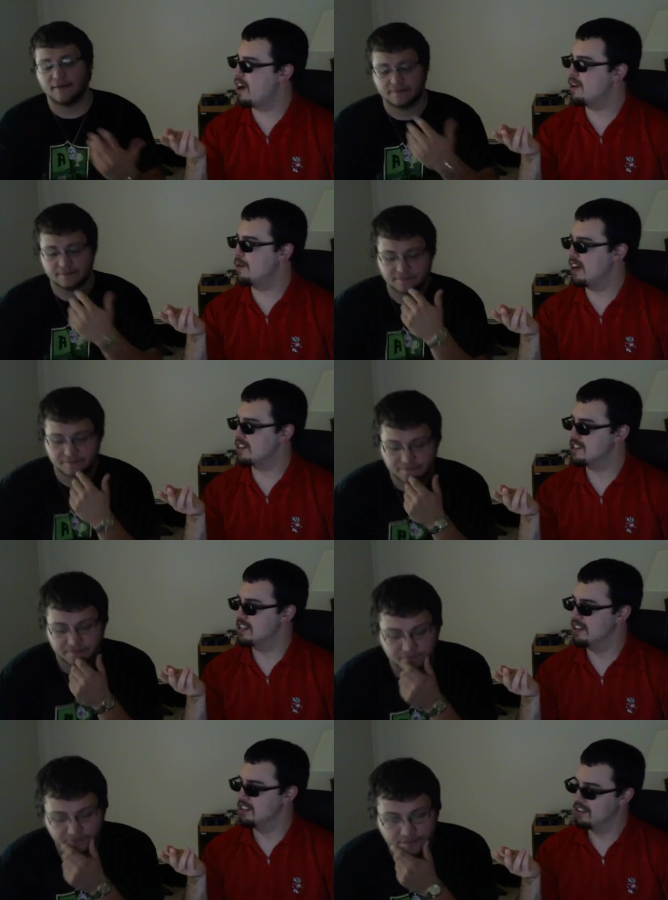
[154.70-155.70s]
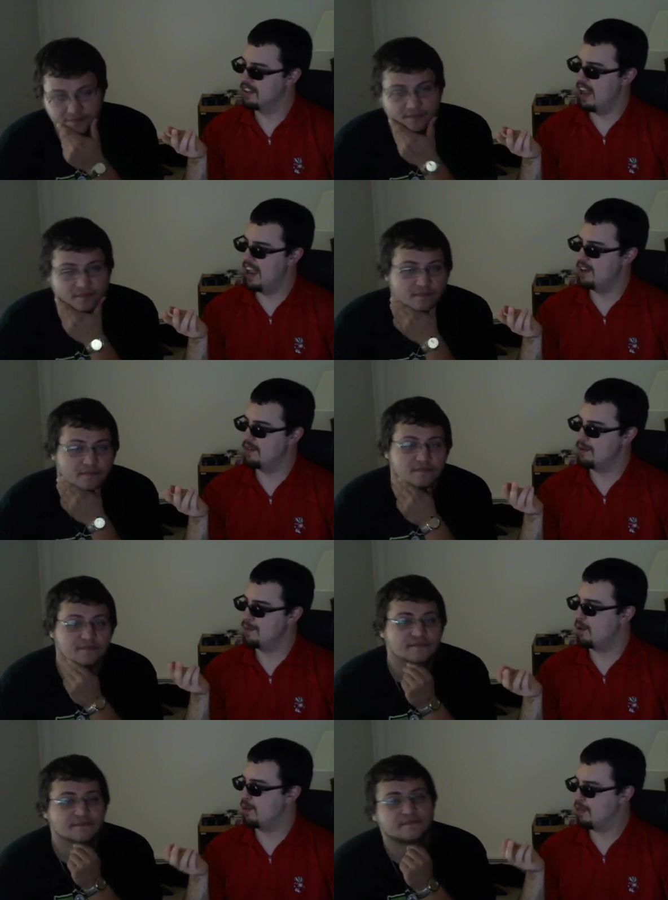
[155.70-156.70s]
Speaker 1: watched it and we
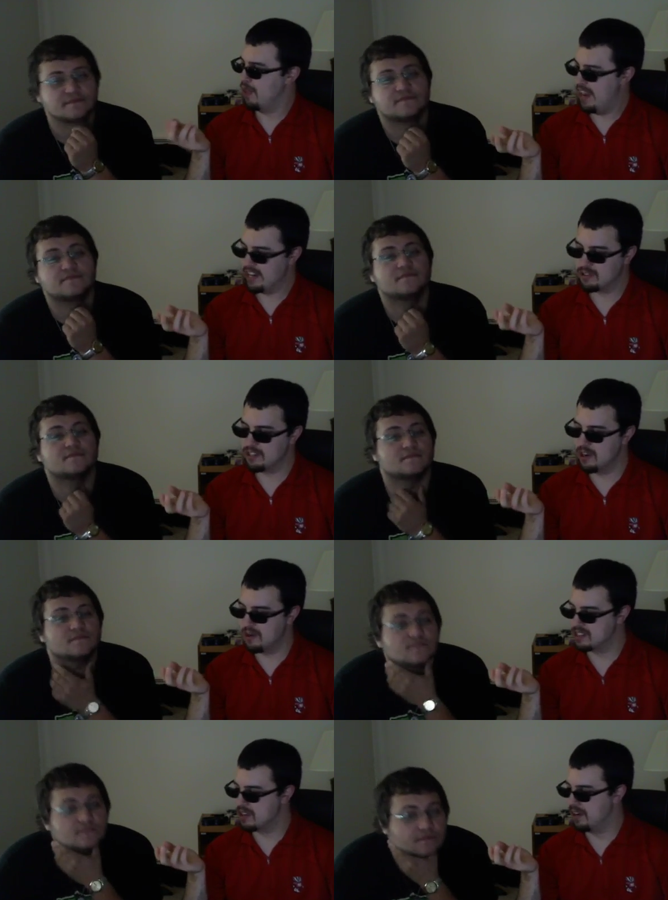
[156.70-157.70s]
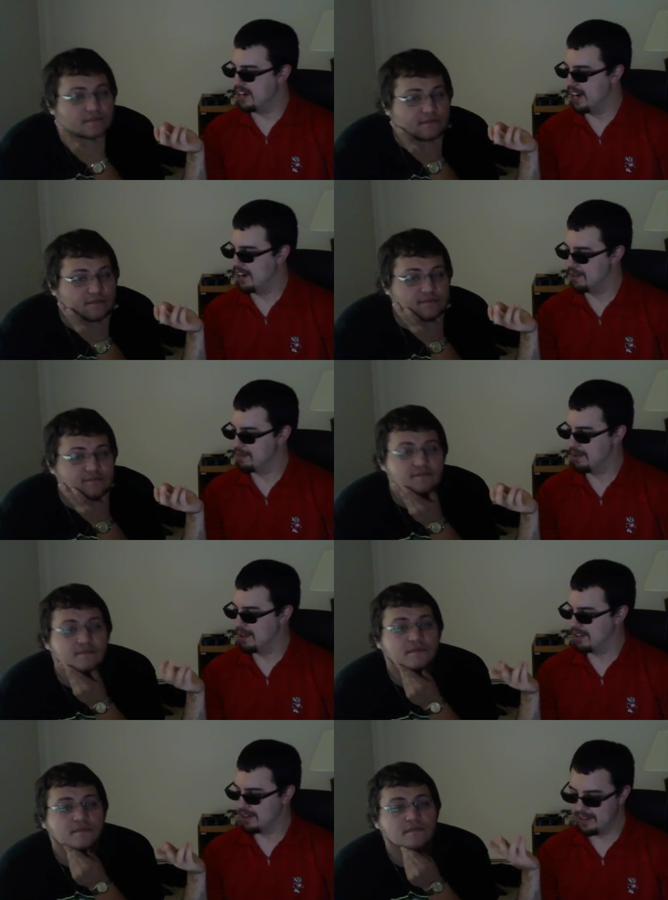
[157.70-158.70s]
both actually know what's going on at the point,
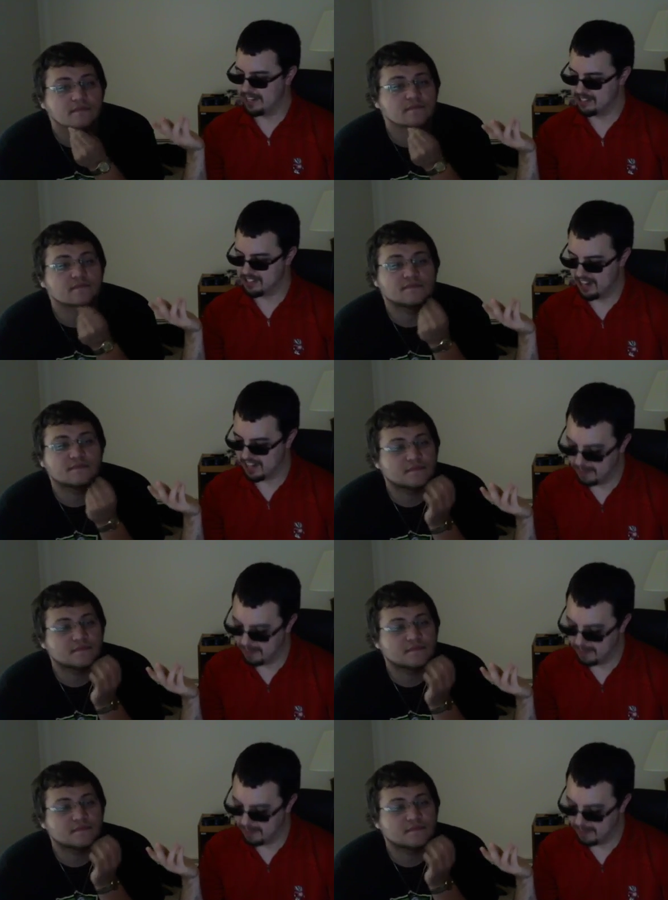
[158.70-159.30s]
like we can just talk about